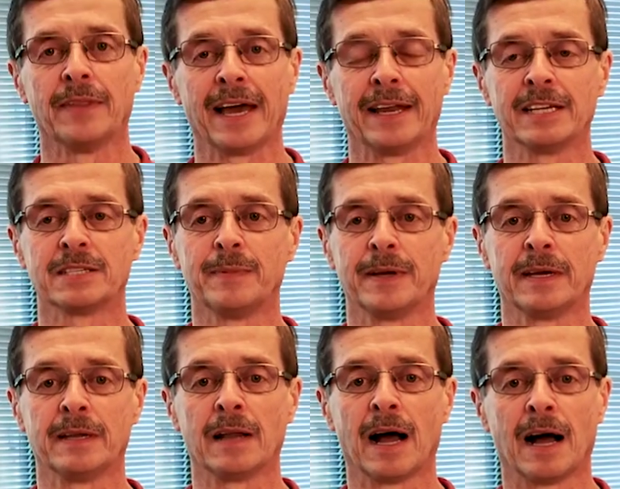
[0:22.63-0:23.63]
that has
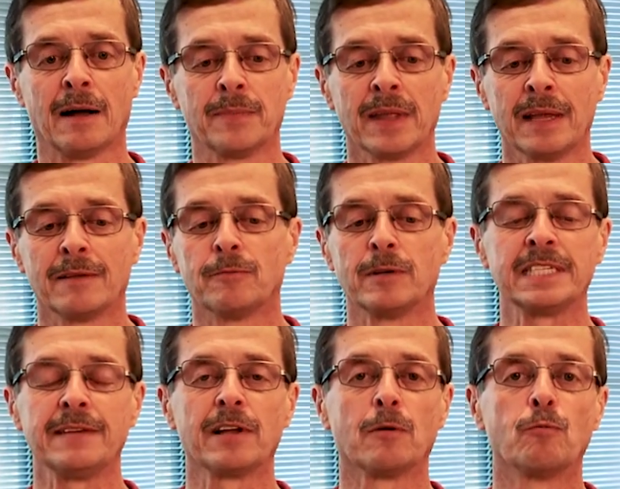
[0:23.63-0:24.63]
been um,
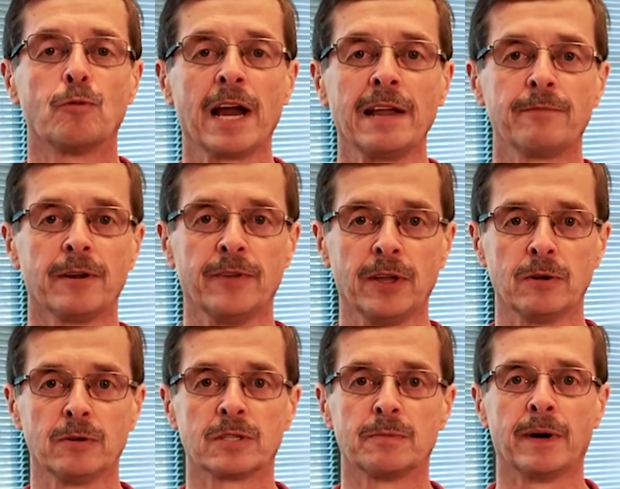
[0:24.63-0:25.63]
receiving rave
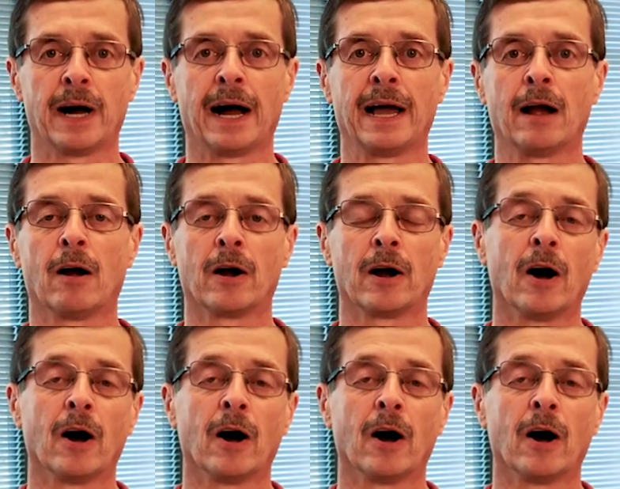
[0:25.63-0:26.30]
reviews by our